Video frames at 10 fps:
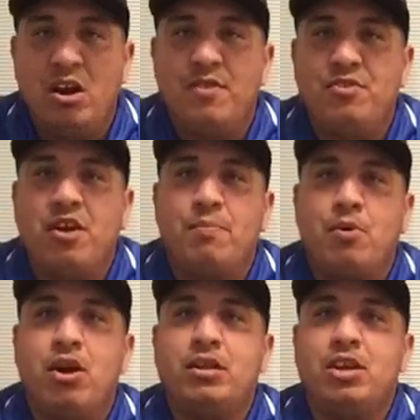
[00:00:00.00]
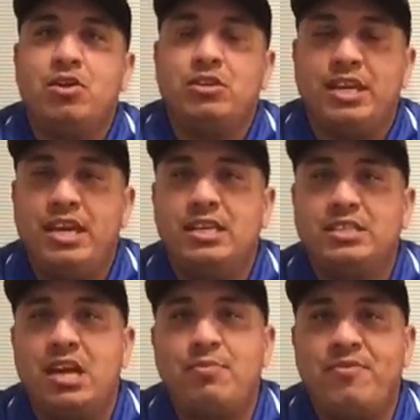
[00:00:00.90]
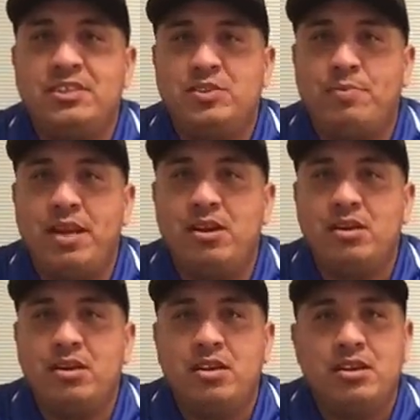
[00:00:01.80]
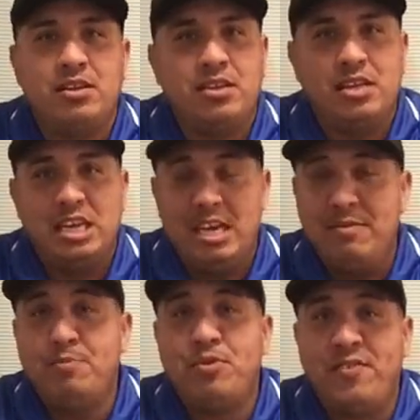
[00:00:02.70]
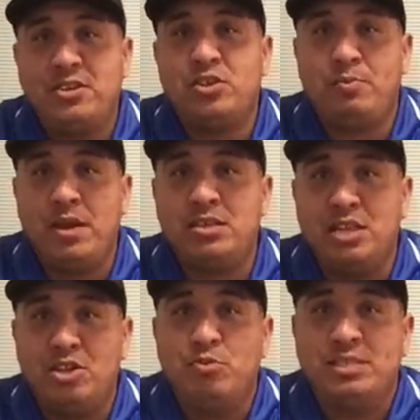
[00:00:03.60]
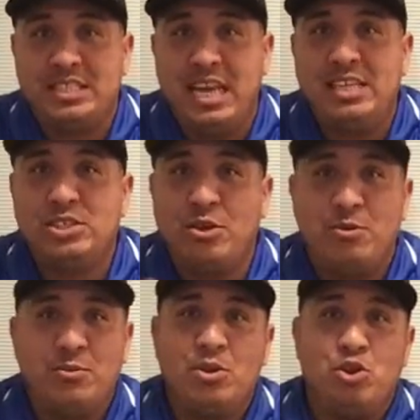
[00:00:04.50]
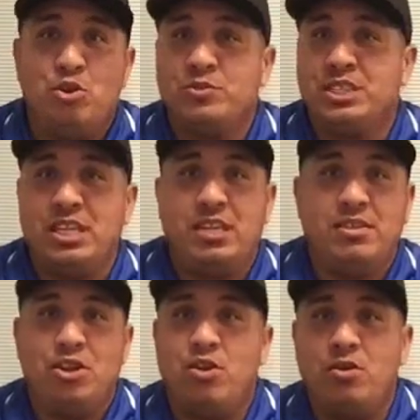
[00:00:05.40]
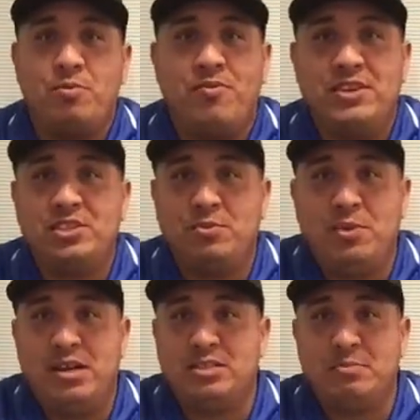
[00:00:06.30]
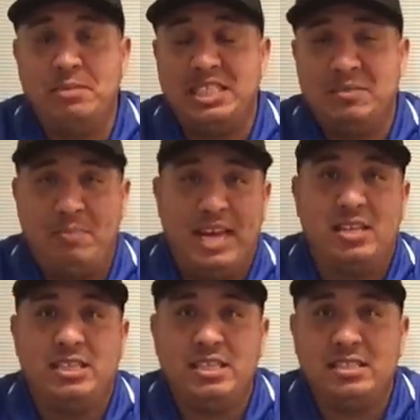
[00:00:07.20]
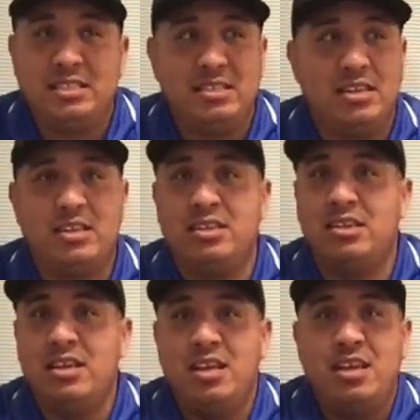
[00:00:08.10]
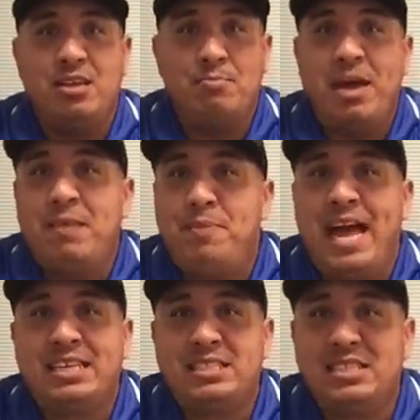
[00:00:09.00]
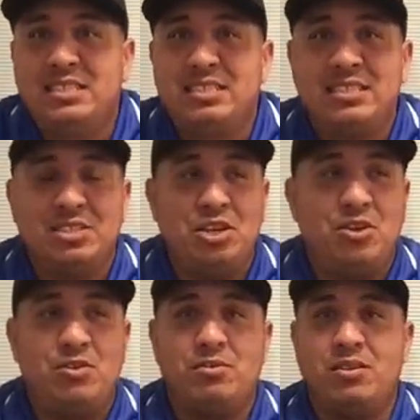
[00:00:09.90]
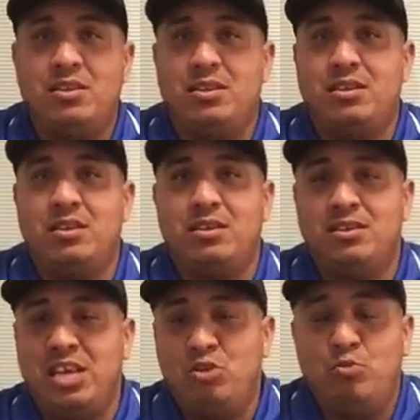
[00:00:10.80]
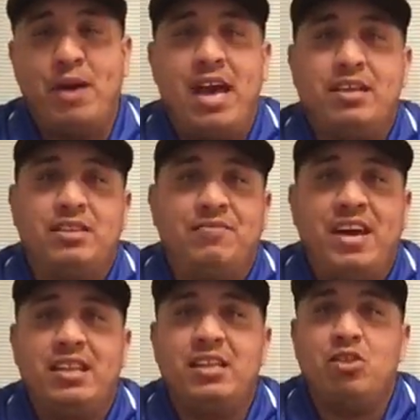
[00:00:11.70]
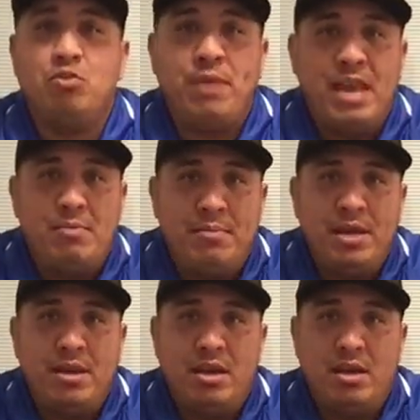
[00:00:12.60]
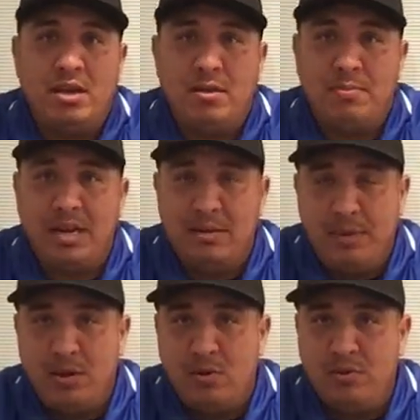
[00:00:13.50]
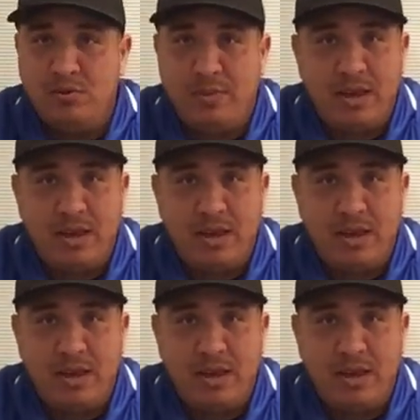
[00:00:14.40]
or if you're a parent that your kid is not a professional player, even professional players, they do mistakes. So you've seen it, professional players missing penalties, bad passes, they do bad at defending, they do bad at playing middle,